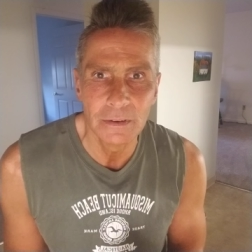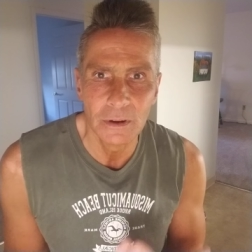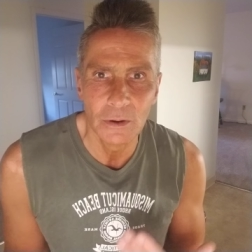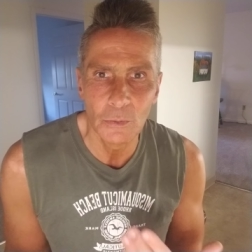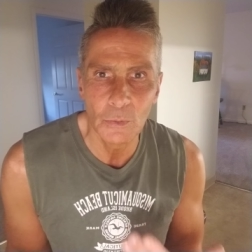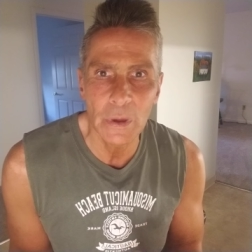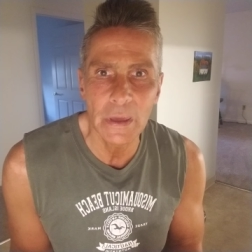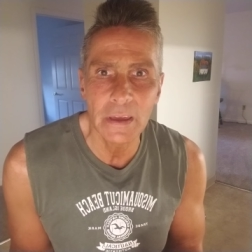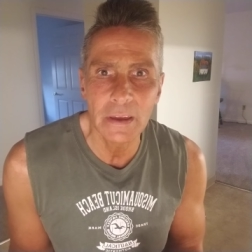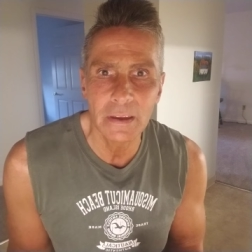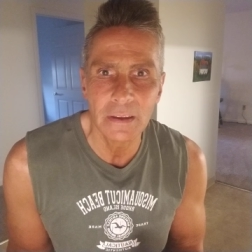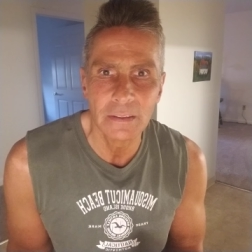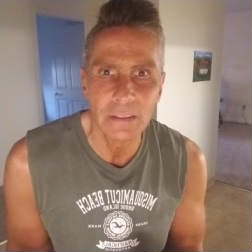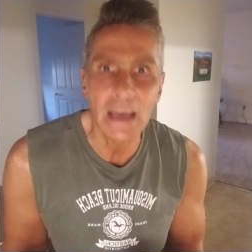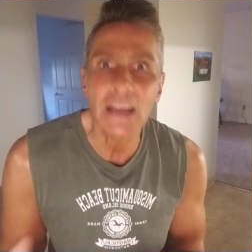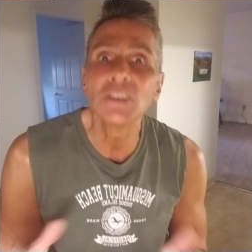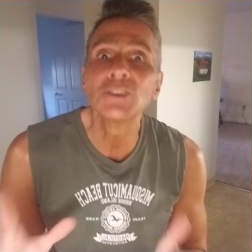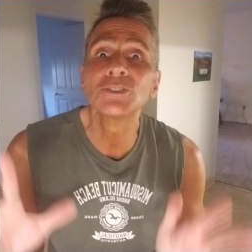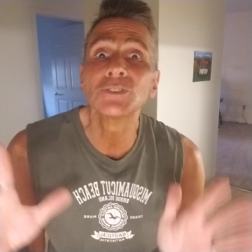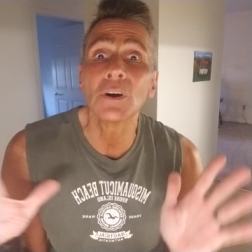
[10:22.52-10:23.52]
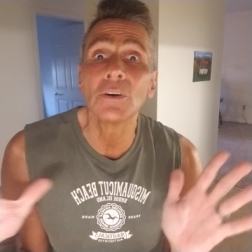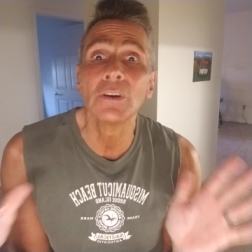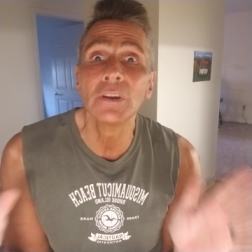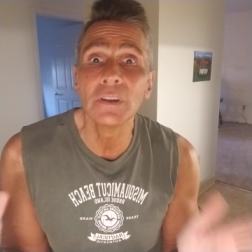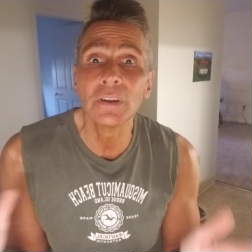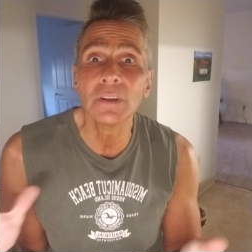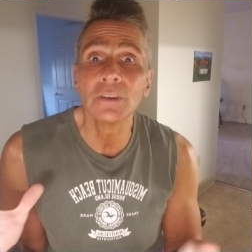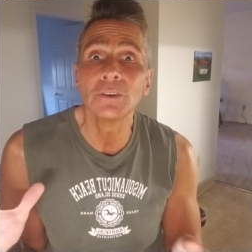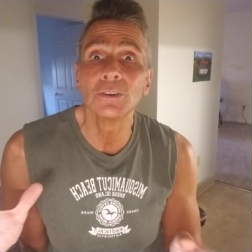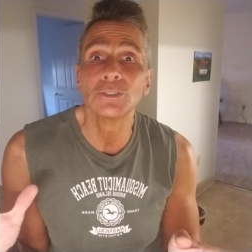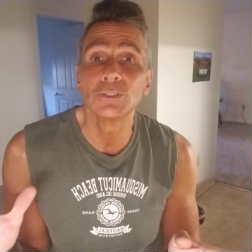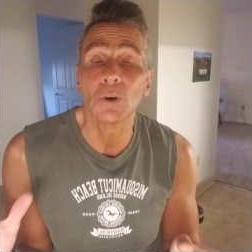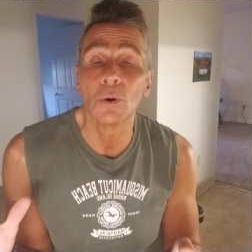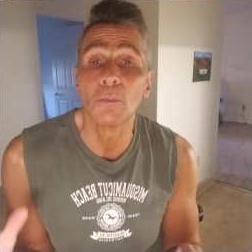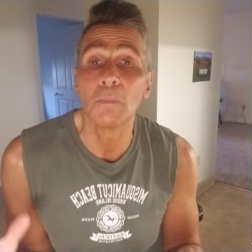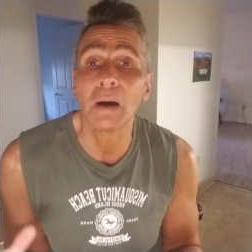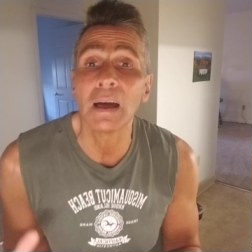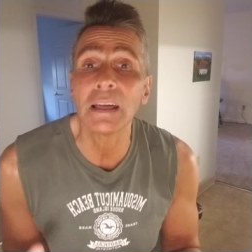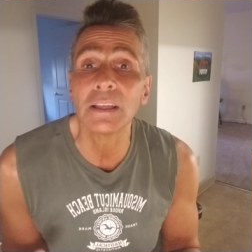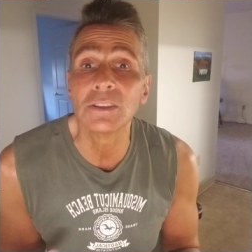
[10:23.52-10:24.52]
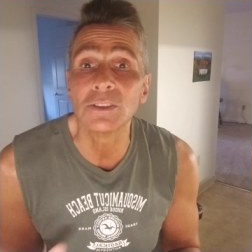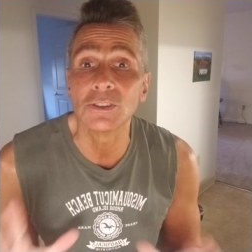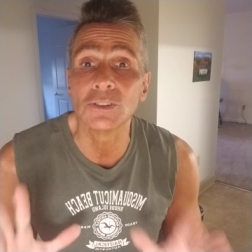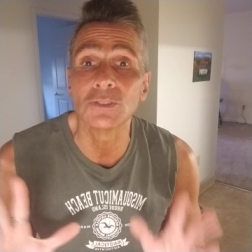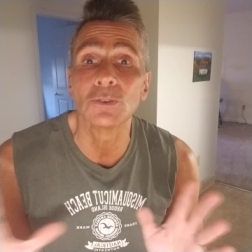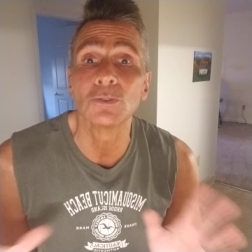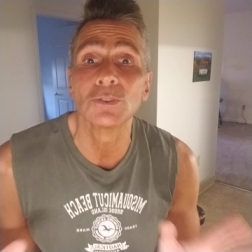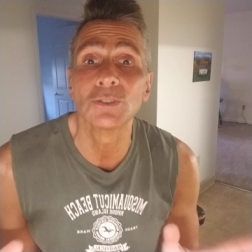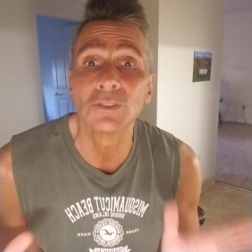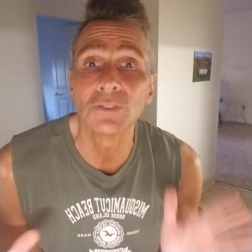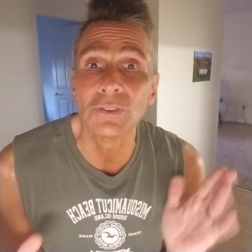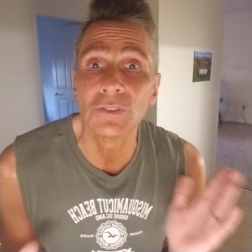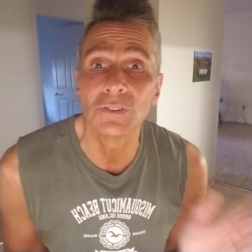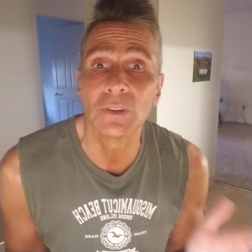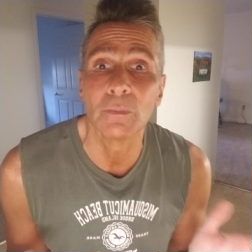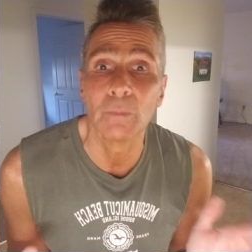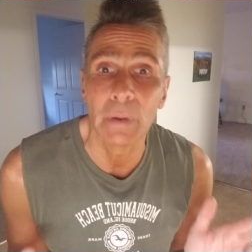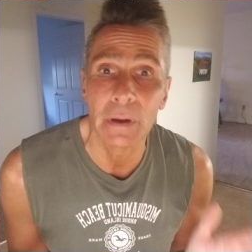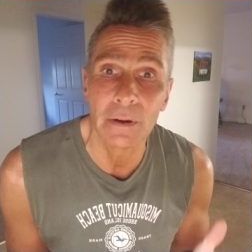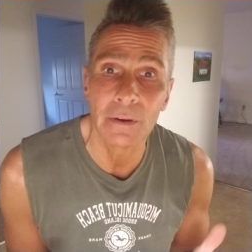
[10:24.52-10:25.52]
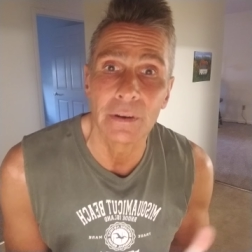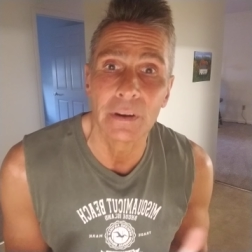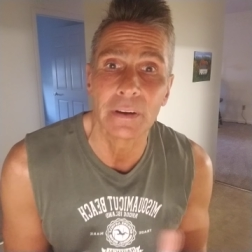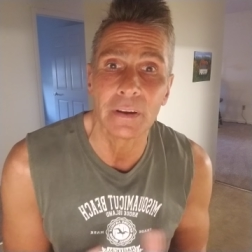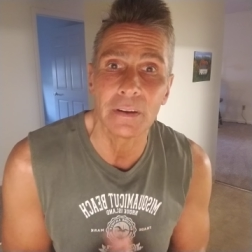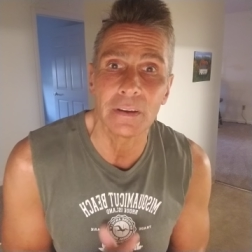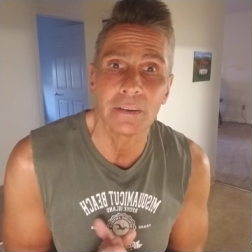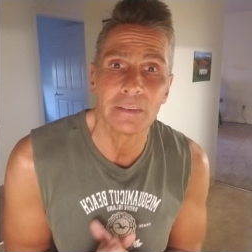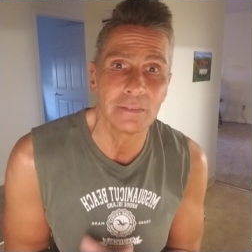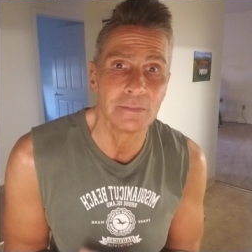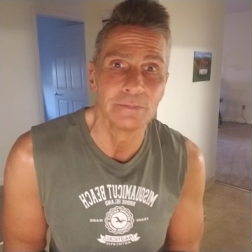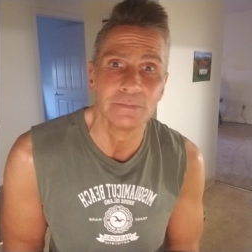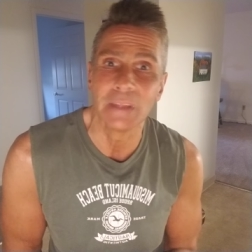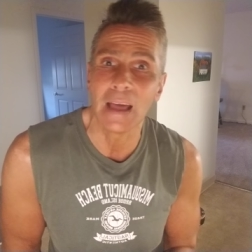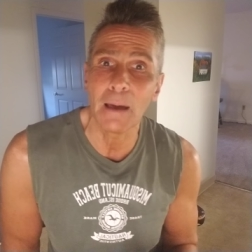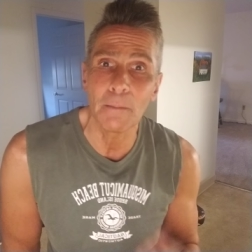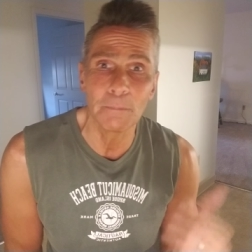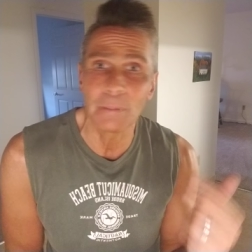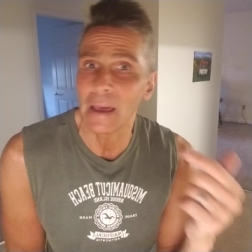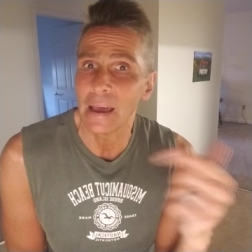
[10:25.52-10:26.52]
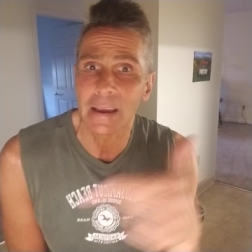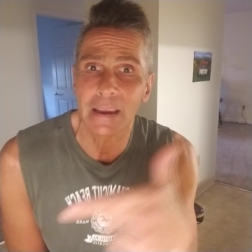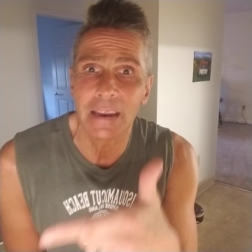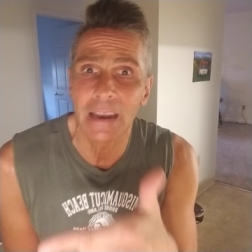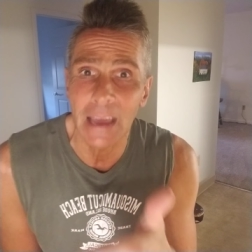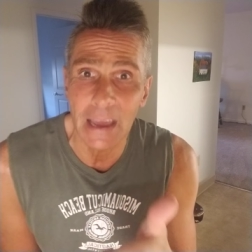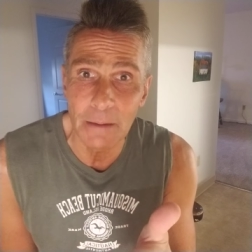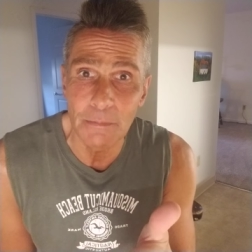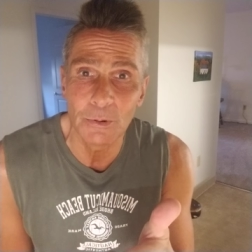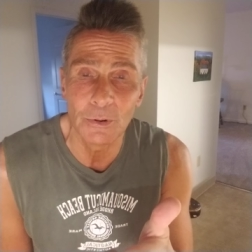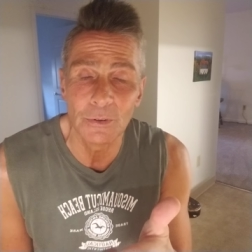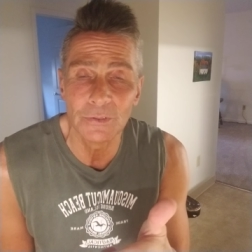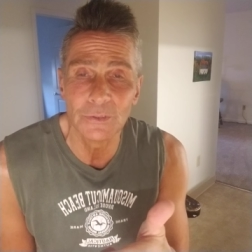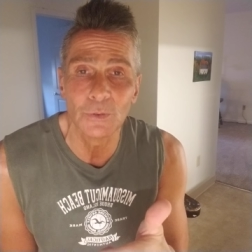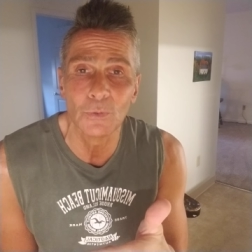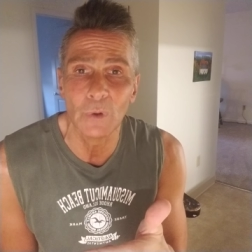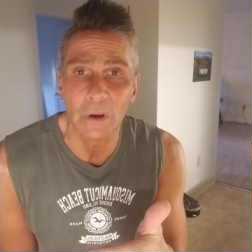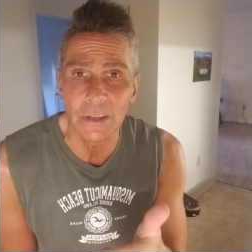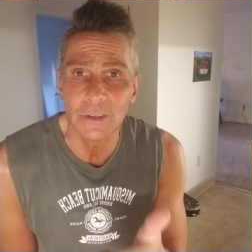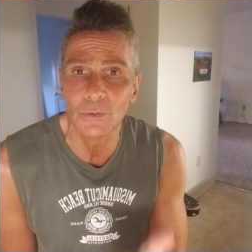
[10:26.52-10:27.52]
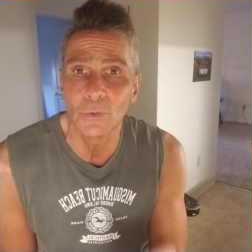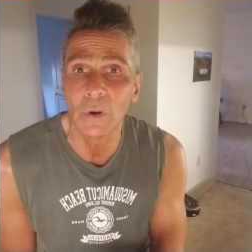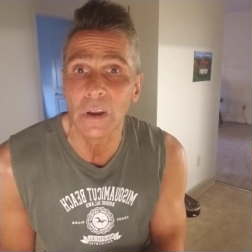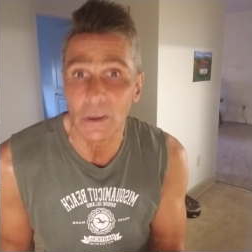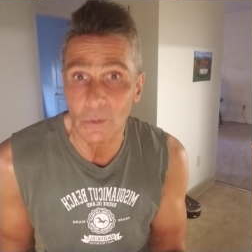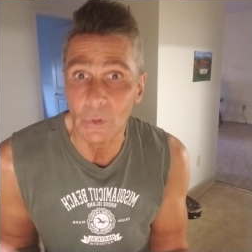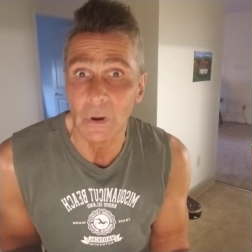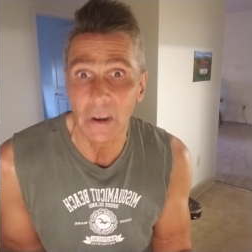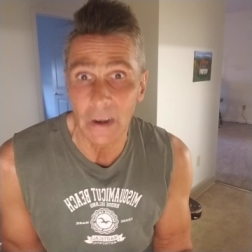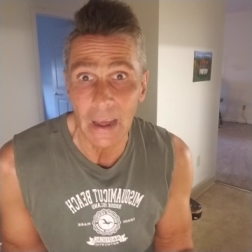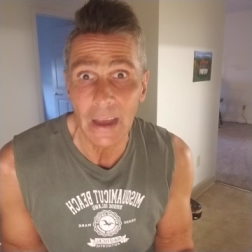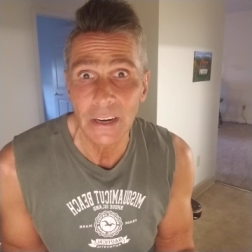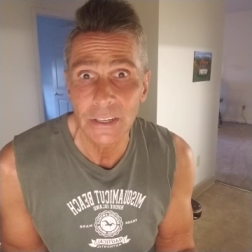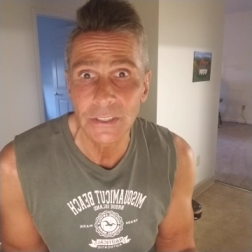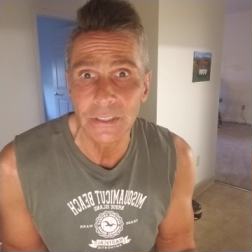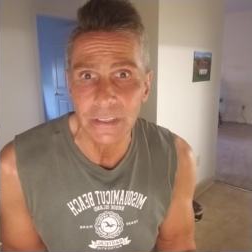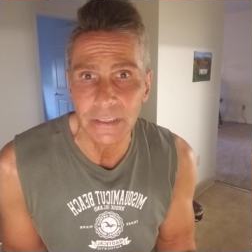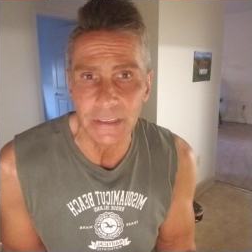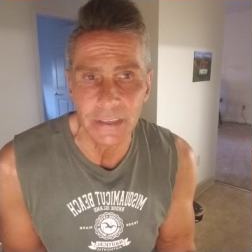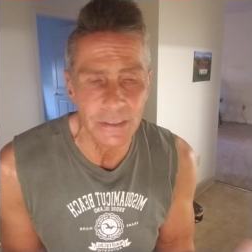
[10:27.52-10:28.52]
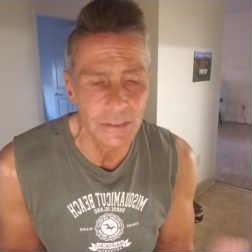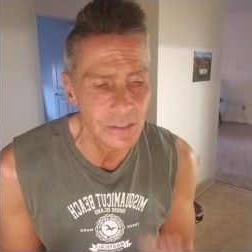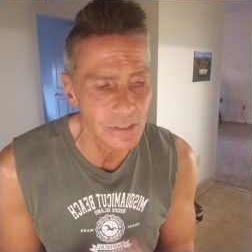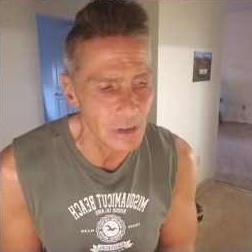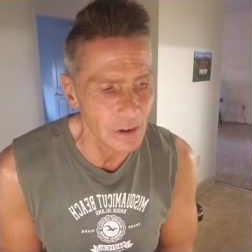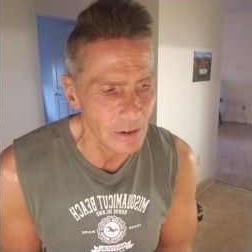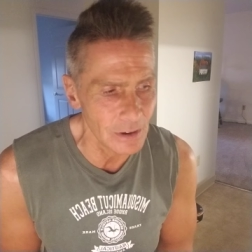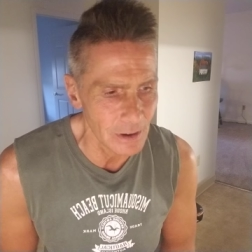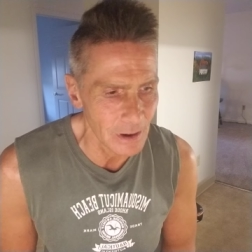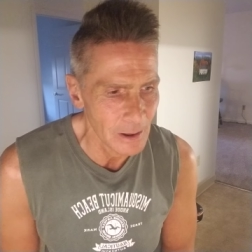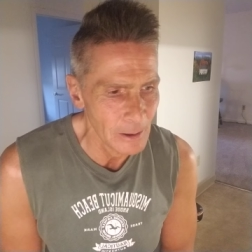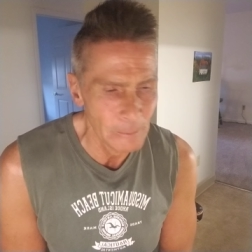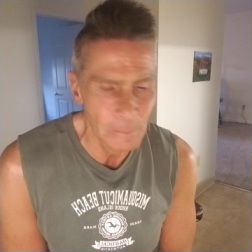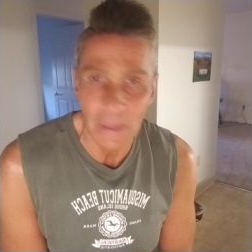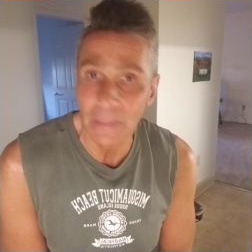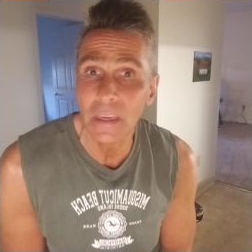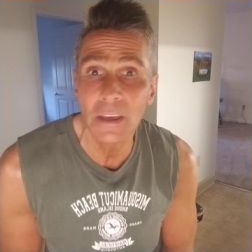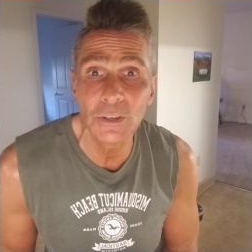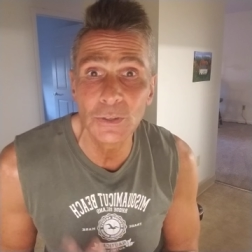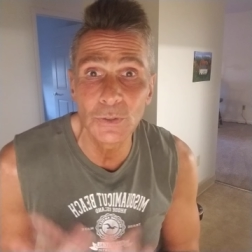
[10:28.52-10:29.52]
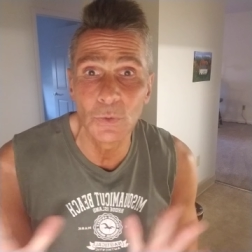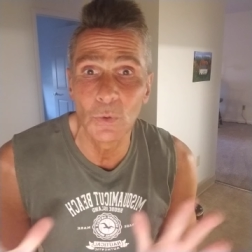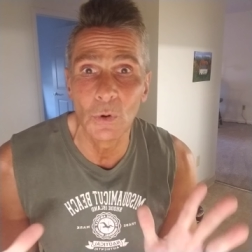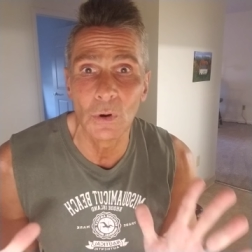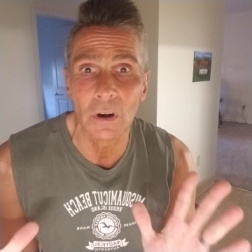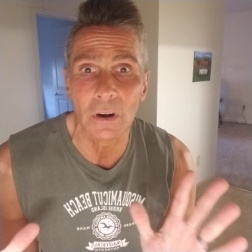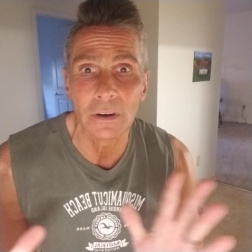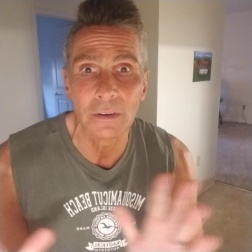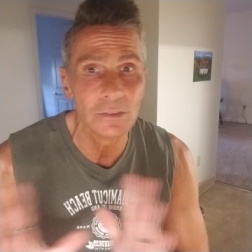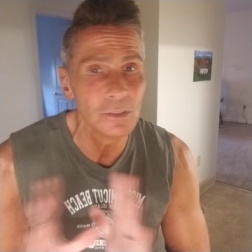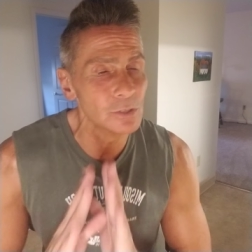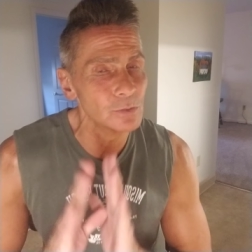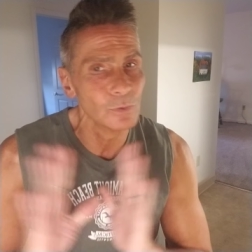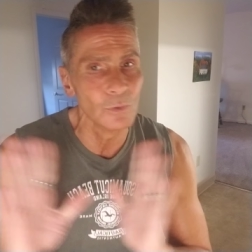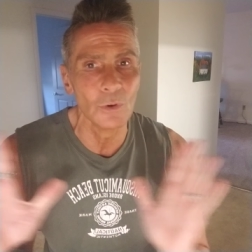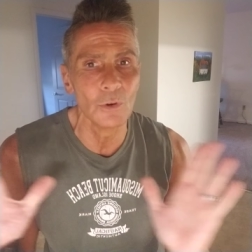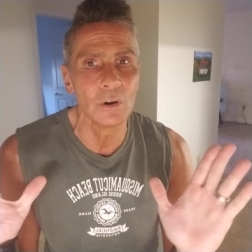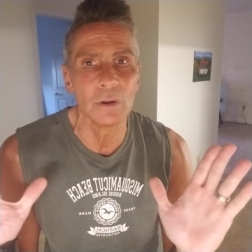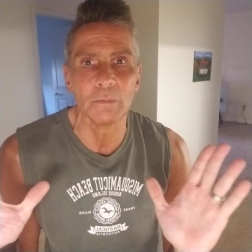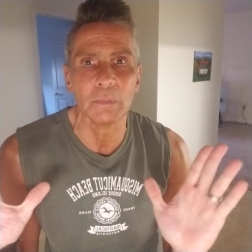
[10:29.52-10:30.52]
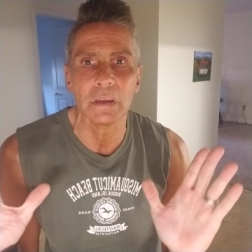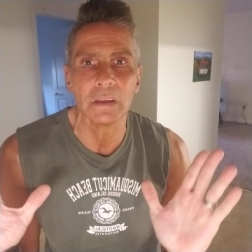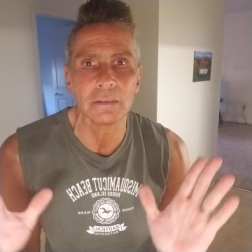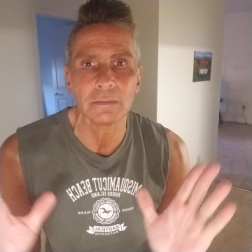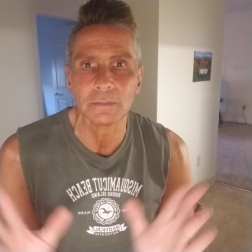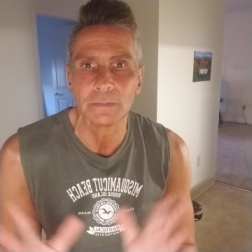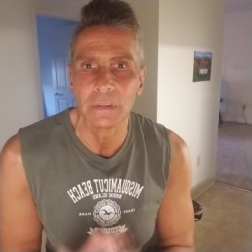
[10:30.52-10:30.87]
a week, that started under Joe Biden's socialist America, not back in April of 2020 when it actually did start. And they swore, swore to me.